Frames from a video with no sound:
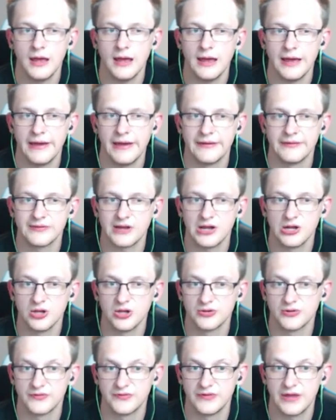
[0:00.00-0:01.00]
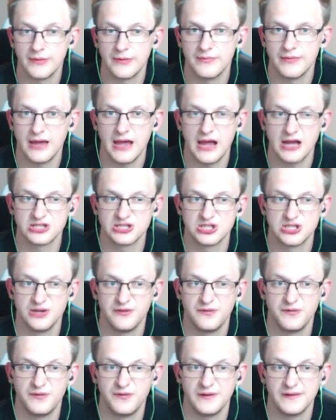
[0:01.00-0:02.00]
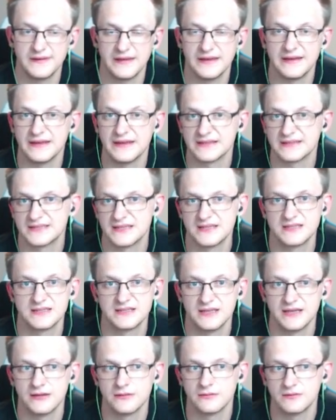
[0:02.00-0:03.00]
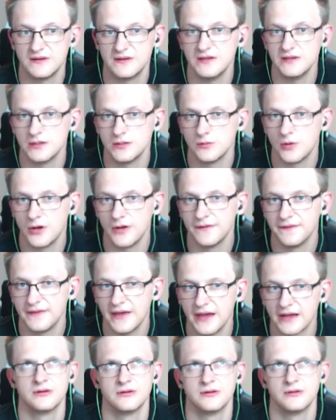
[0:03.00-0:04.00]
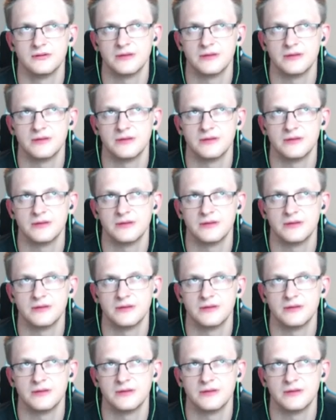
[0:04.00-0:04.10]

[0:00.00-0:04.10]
and a lot of them actually fit in existing tier one decks.